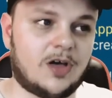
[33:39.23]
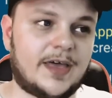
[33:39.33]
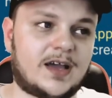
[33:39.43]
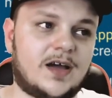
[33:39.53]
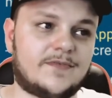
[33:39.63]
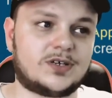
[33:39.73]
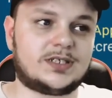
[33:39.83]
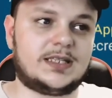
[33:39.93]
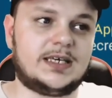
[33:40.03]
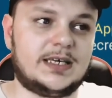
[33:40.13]
that covers
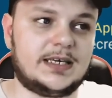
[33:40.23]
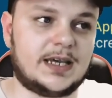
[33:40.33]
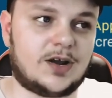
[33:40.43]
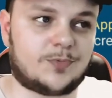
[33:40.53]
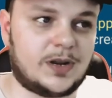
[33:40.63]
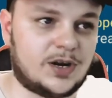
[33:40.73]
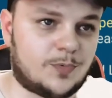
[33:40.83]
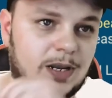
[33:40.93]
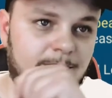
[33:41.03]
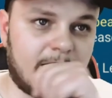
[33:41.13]
the arena
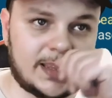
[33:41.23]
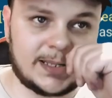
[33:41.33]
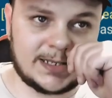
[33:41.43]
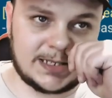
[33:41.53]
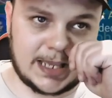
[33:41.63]
rebalance,